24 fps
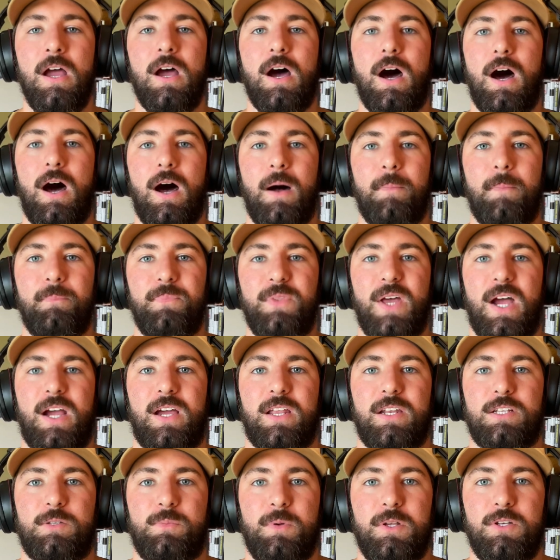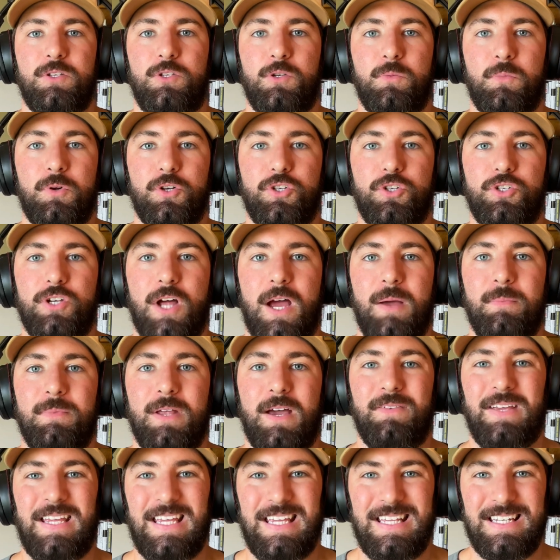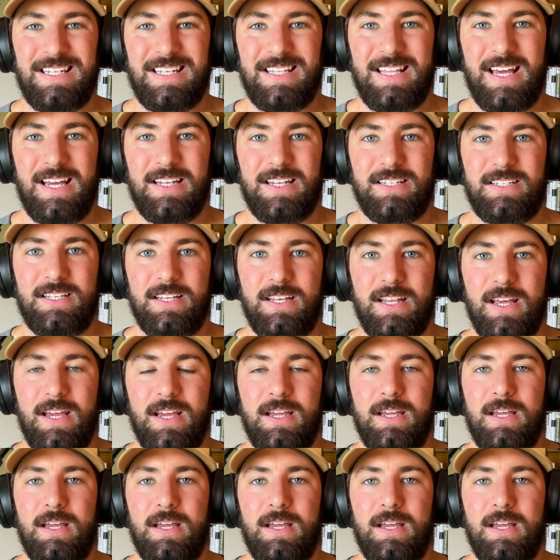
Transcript: I'm not going to spend too much time diving into that today.